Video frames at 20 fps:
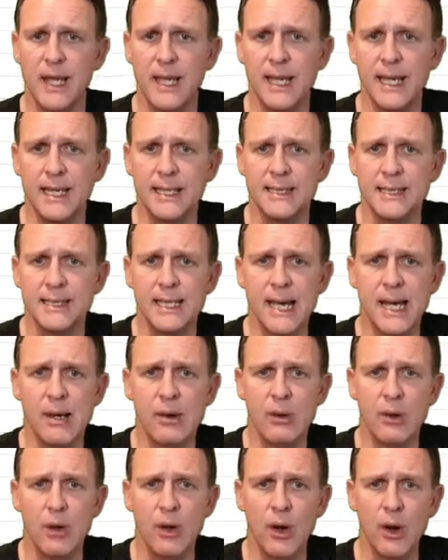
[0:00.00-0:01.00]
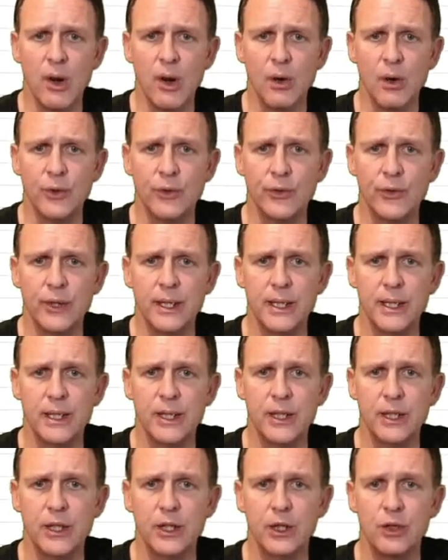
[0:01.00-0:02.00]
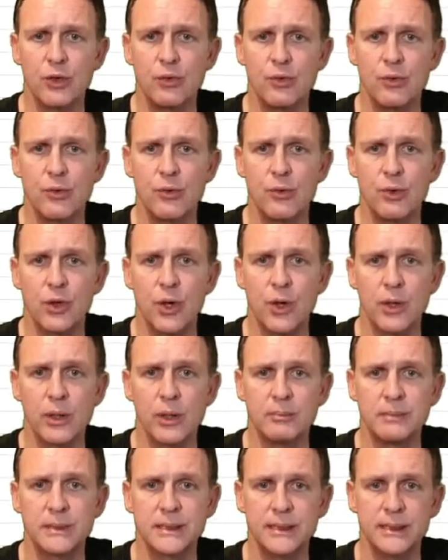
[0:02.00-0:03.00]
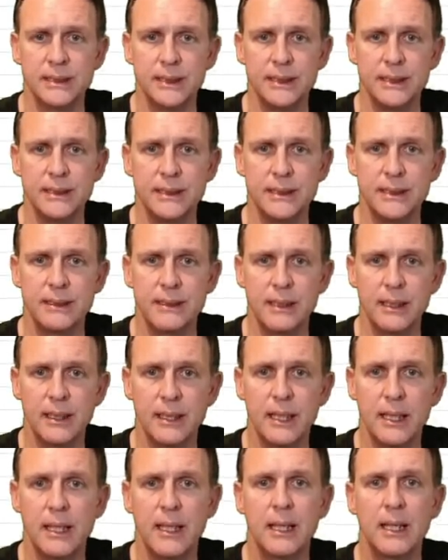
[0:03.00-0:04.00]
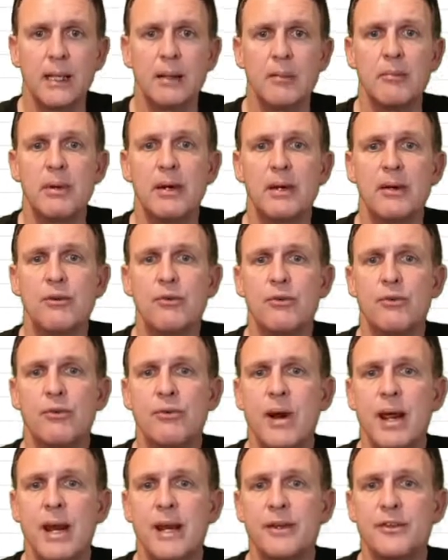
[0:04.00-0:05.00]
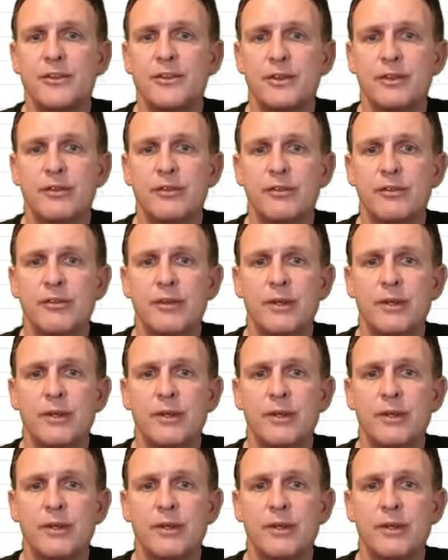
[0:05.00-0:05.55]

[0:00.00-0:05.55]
It's now locked in column C, but relative